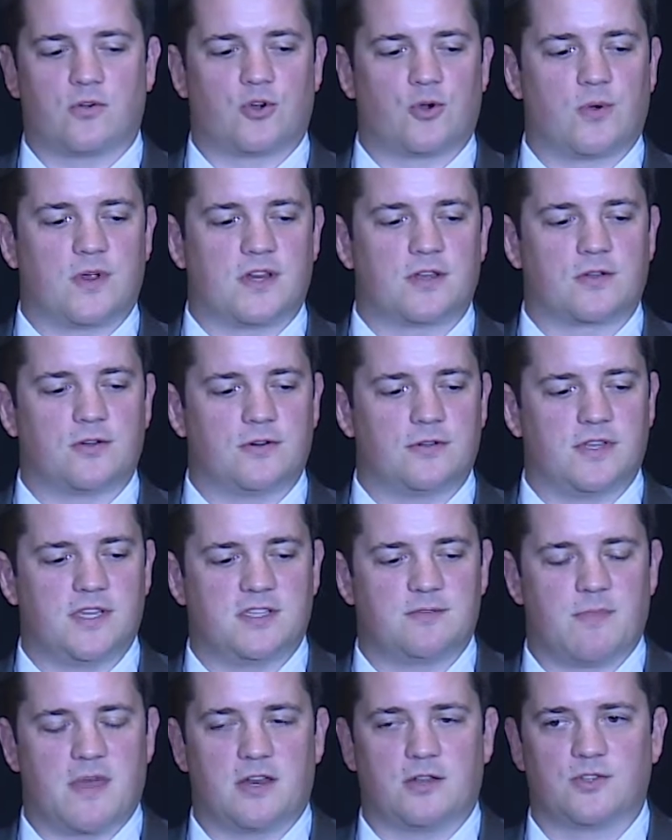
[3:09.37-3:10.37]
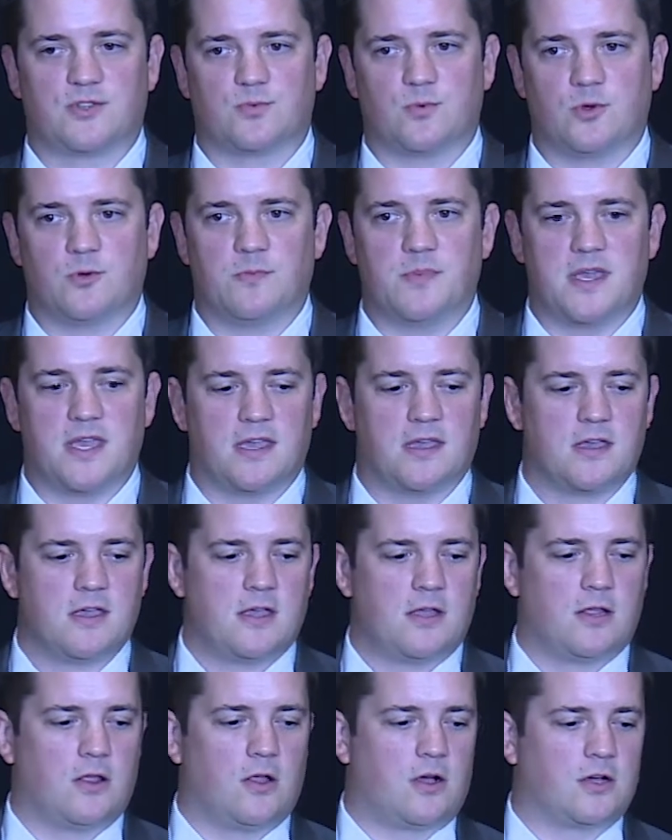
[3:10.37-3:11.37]
critical these metals will be
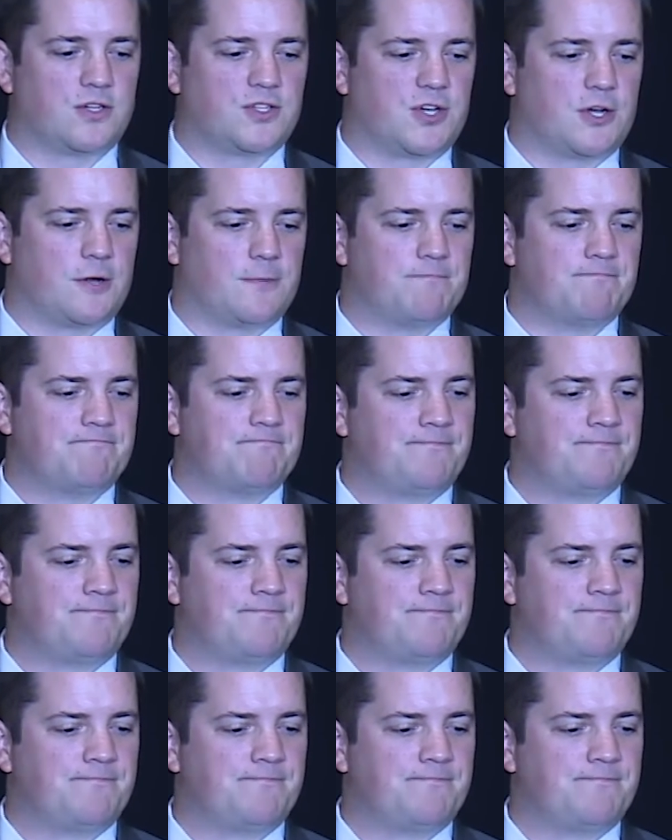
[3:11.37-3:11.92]
long term.